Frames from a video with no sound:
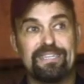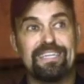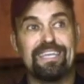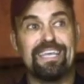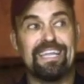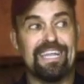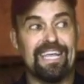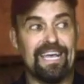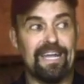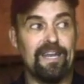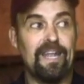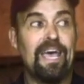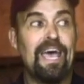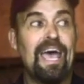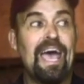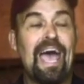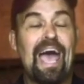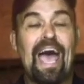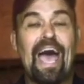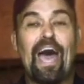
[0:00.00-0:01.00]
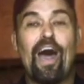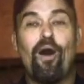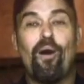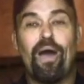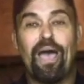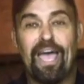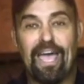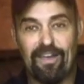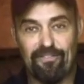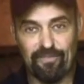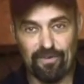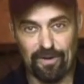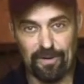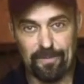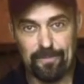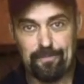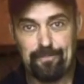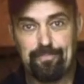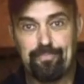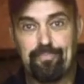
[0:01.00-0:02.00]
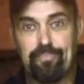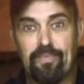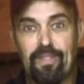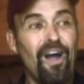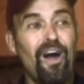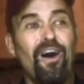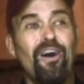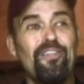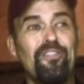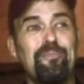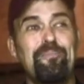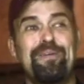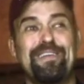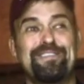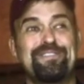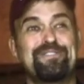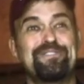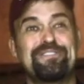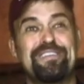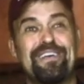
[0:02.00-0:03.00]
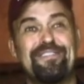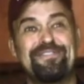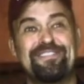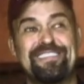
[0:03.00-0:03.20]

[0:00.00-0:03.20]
to get in. However, all the pictures I've